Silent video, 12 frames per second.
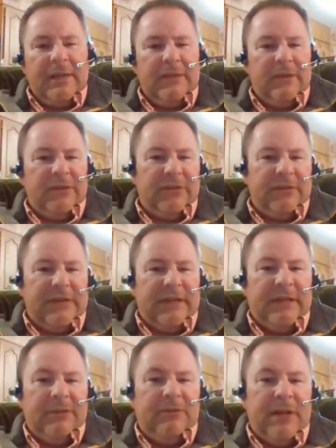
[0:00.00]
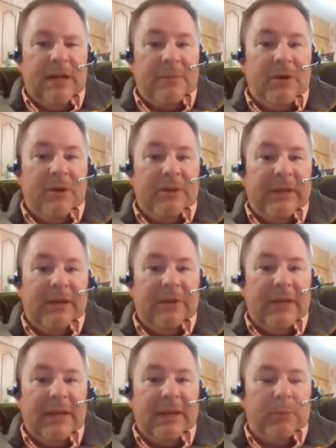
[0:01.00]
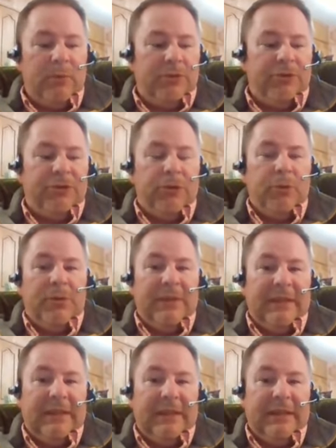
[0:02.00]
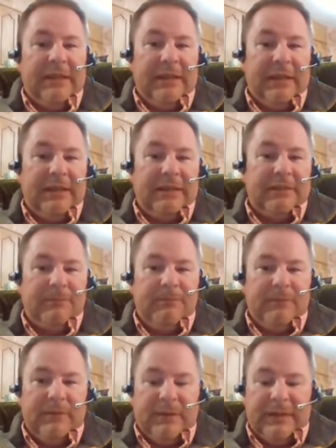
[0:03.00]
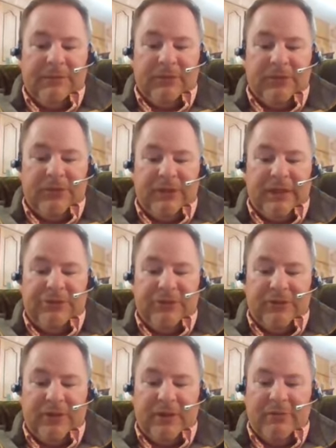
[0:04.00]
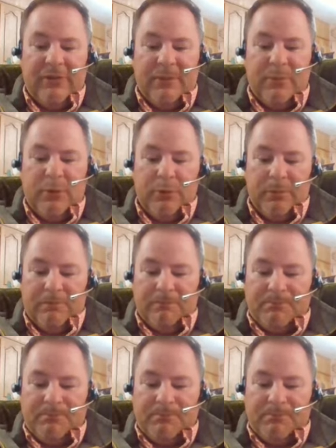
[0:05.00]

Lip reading: there's a diagram on there that will show the different stages of the moon.